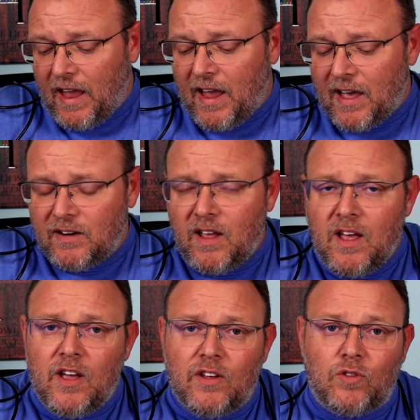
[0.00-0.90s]
And
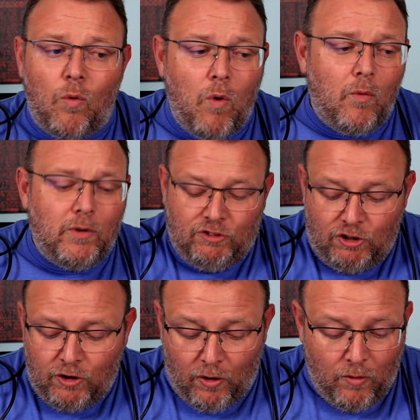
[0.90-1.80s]
so what we'll
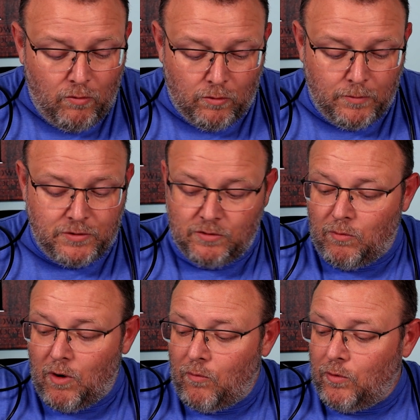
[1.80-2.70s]
do, oops,
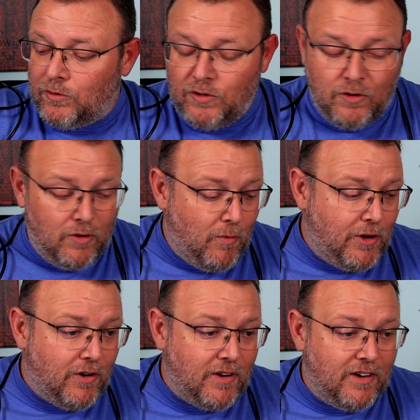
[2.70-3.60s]
what we'll do and
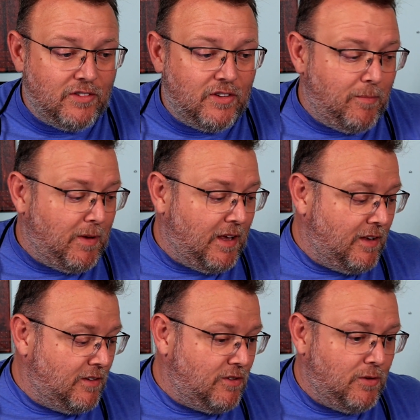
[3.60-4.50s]
what you're going to see
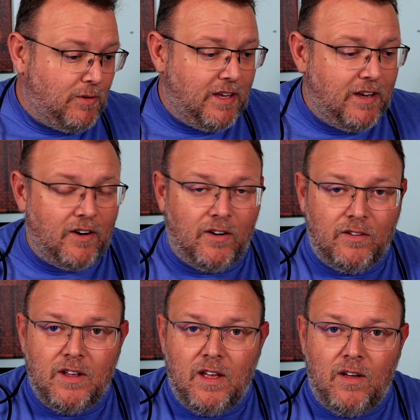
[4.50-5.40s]
me do here,